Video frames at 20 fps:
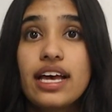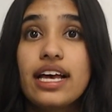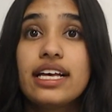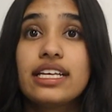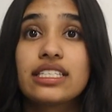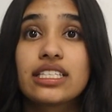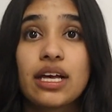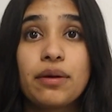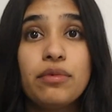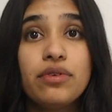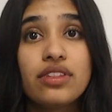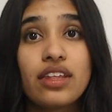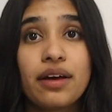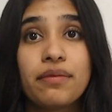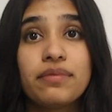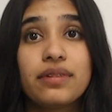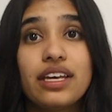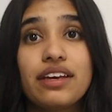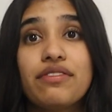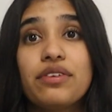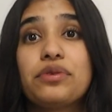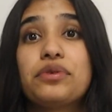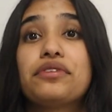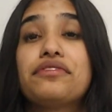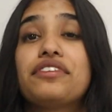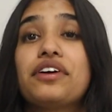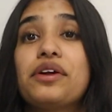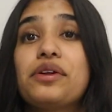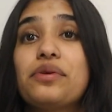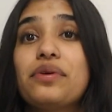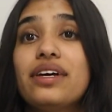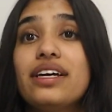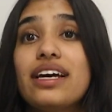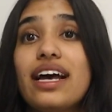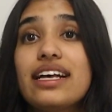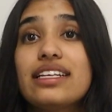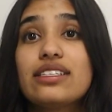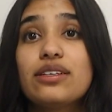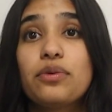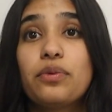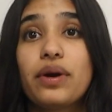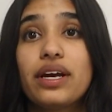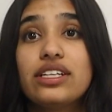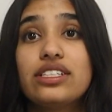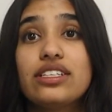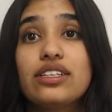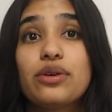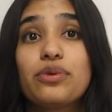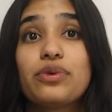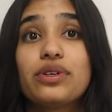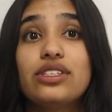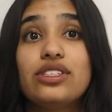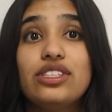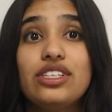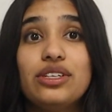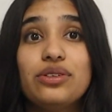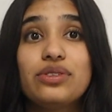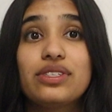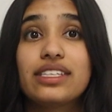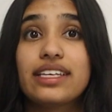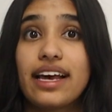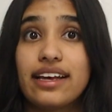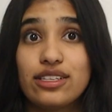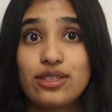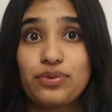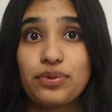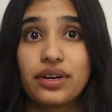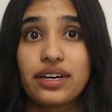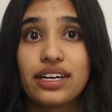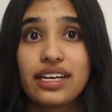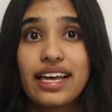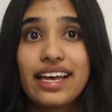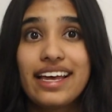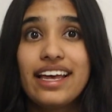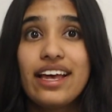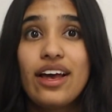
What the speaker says: Some of them even refer to it as a way to reduce guesswork,